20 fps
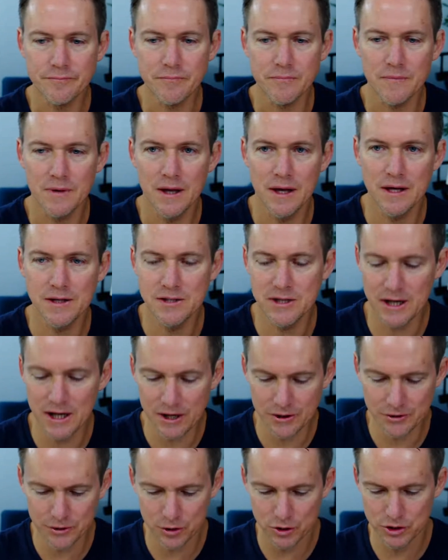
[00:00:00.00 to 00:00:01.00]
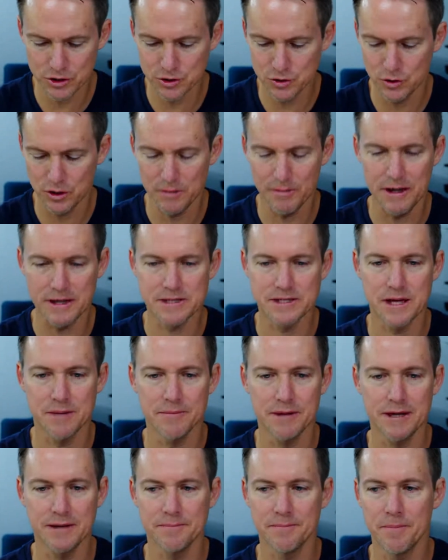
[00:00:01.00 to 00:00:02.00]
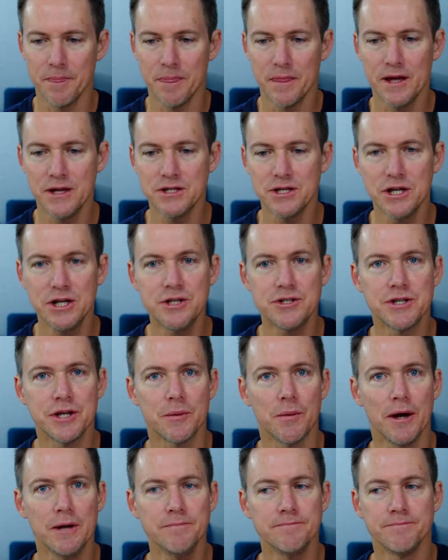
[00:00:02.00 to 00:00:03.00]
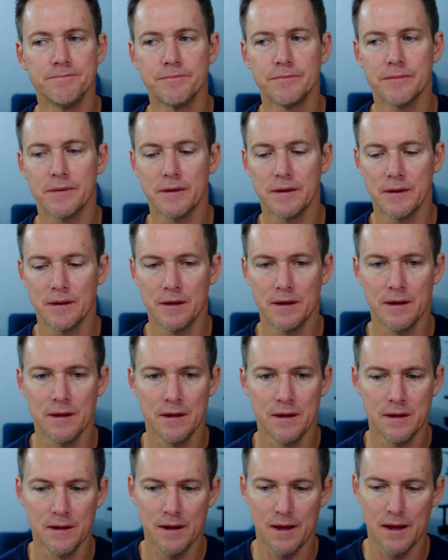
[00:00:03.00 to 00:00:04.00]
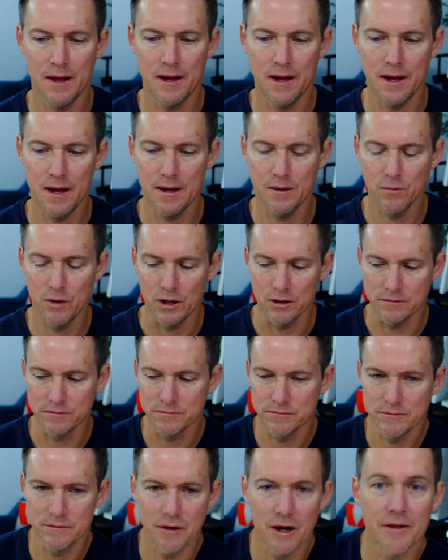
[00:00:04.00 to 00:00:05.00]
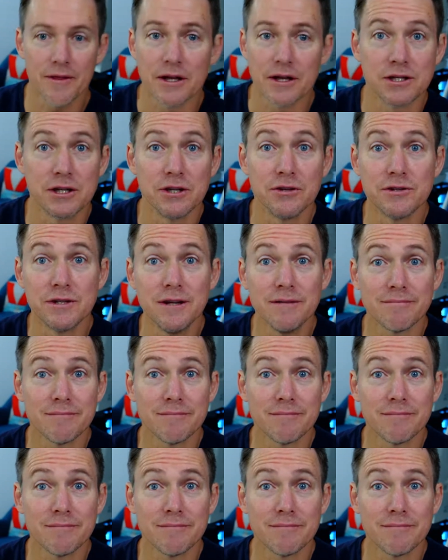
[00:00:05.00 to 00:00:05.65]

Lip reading: Hey, today I thought I'd talk about something. It's an interesting one. Well, I think it's interesting.